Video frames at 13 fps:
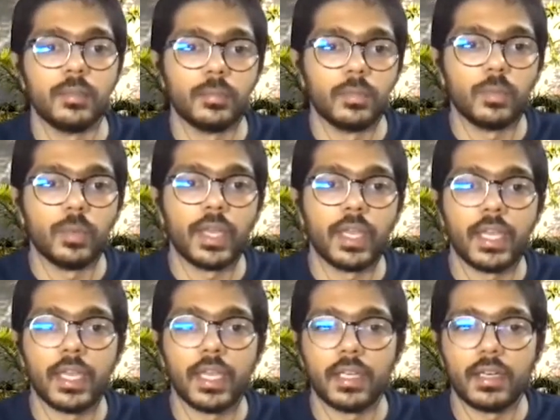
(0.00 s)

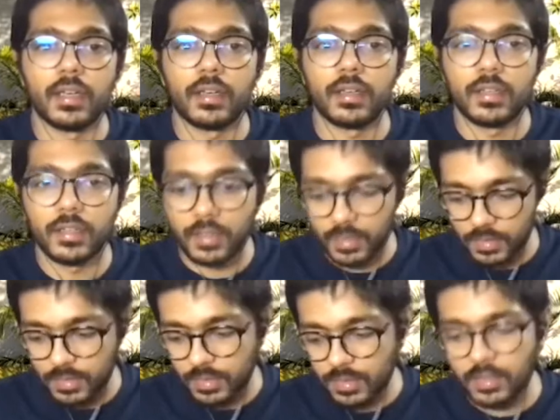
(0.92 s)
where,
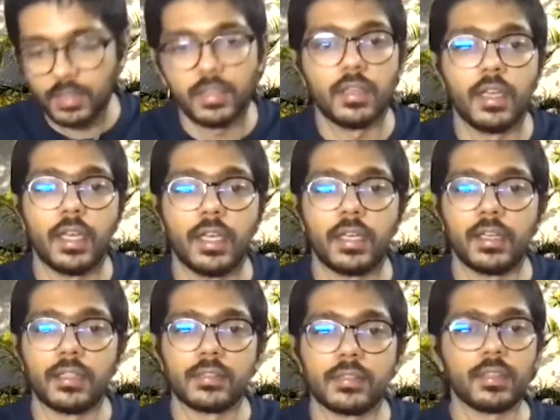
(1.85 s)
and
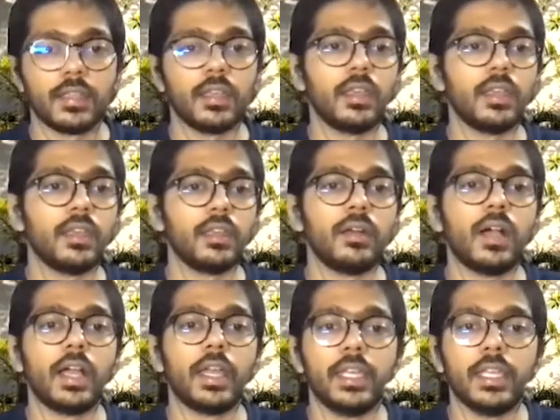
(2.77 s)
let's say
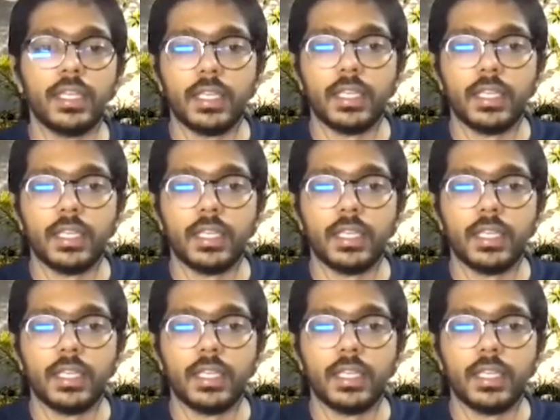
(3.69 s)
ID